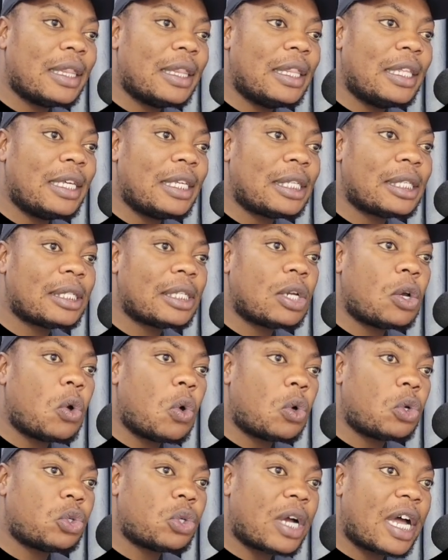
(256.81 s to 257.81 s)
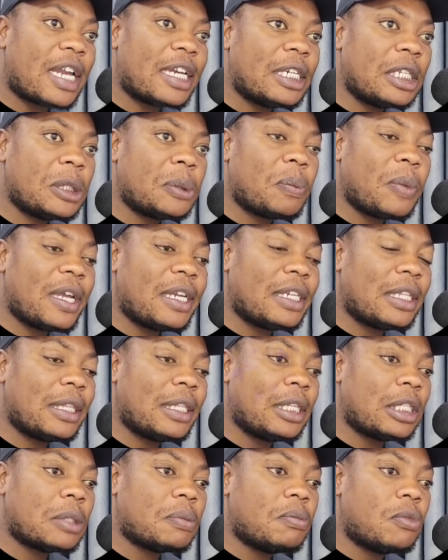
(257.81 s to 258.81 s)
this or to anticipate
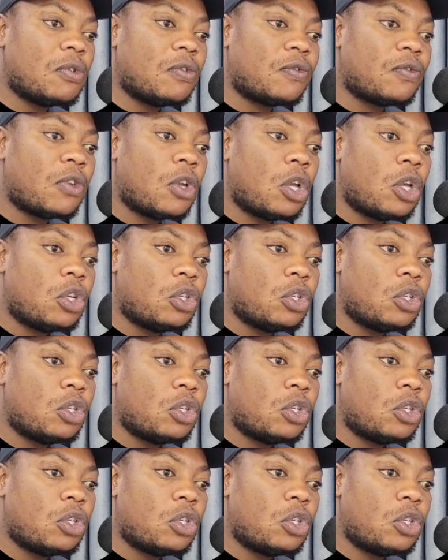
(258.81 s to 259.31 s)
this move